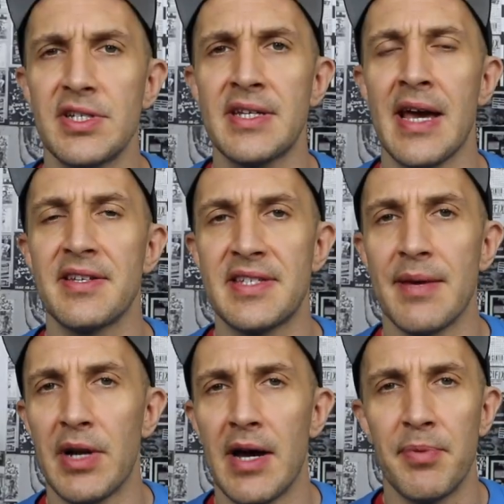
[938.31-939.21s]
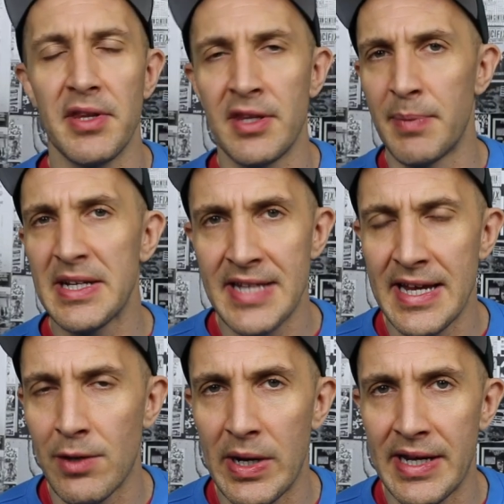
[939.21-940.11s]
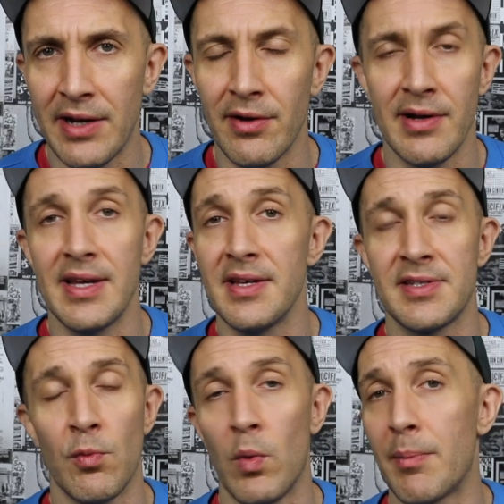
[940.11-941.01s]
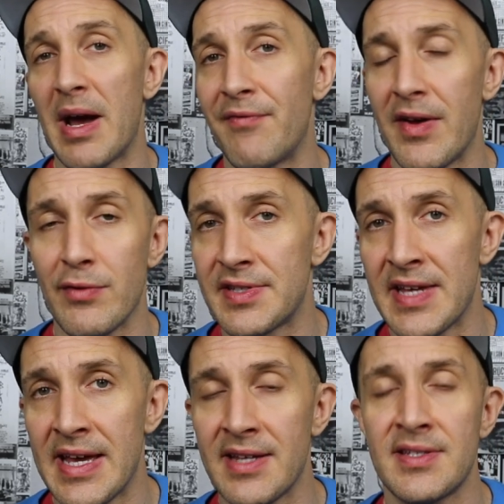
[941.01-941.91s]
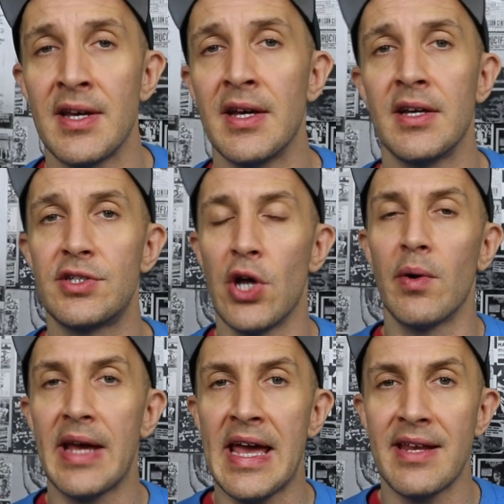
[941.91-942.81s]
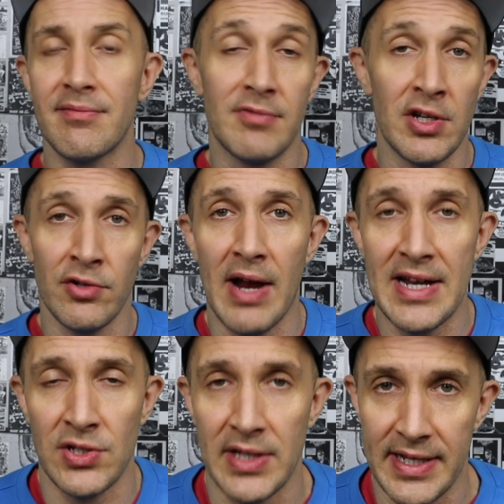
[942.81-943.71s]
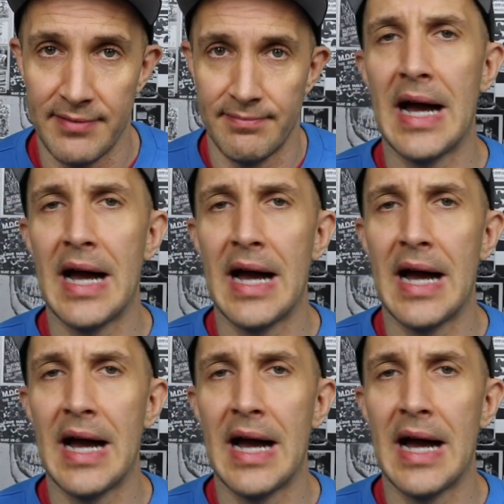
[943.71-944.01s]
just to kind of sum it up, the big takeaway here is one of my favorite sayings, don't hate, congratulate.